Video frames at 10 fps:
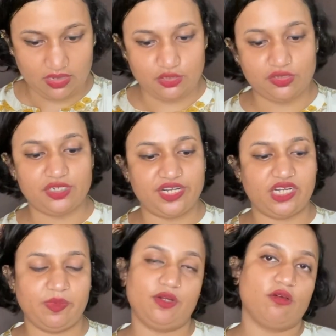to the
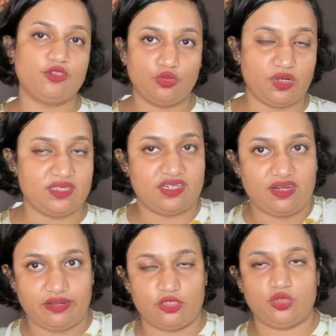treatment of Shudras and
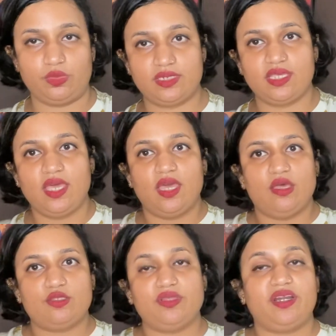untouchables.
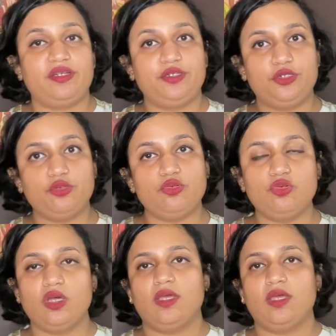So there are two